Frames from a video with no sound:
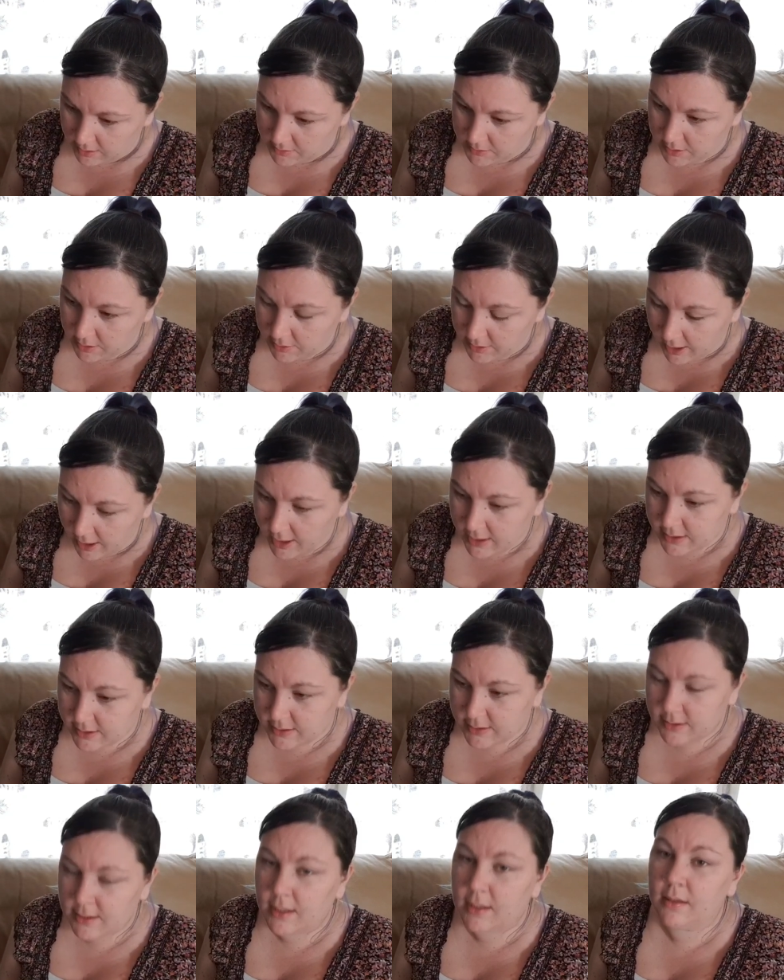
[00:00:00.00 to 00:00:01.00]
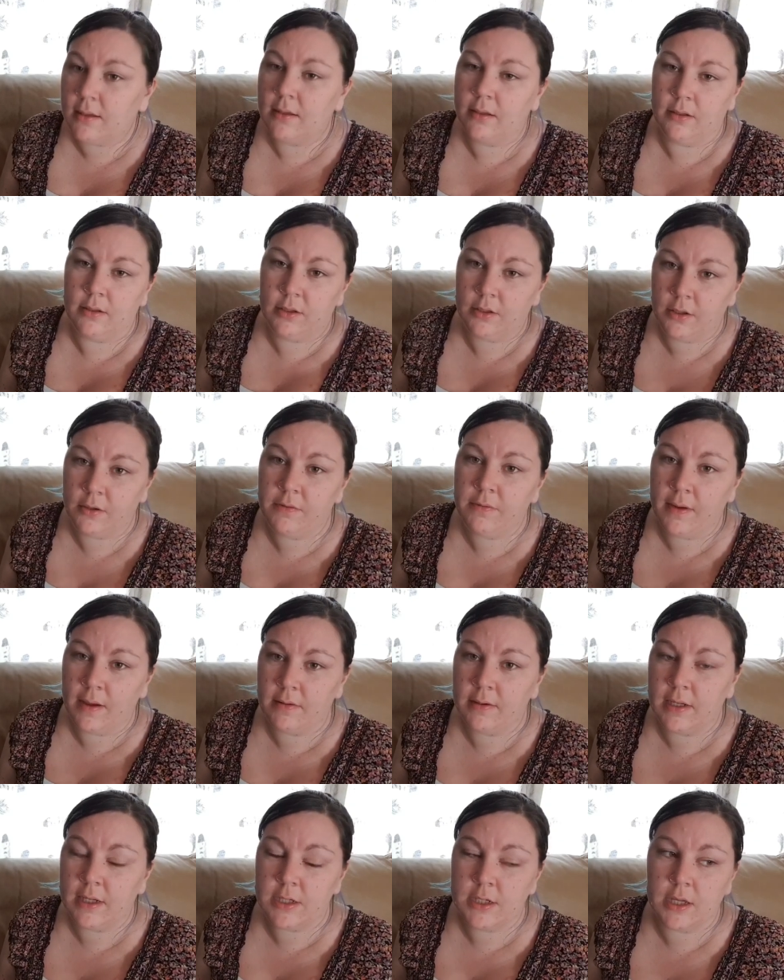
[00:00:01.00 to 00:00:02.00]
So yes, you
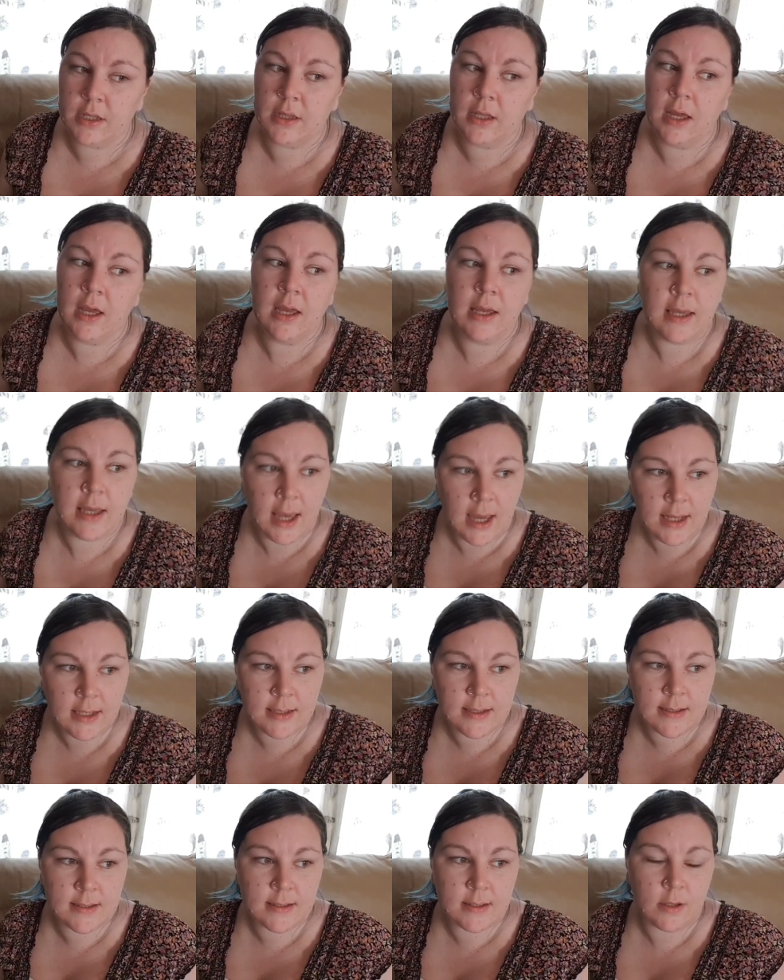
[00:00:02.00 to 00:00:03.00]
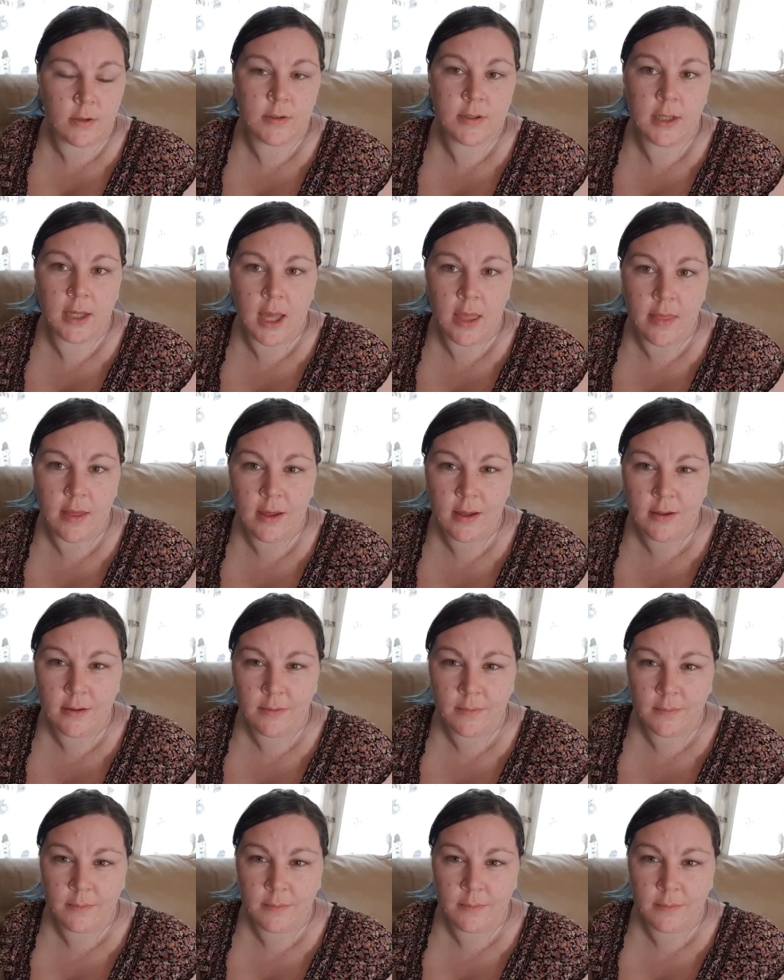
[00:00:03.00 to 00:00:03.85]
found each other. Yes, you're together.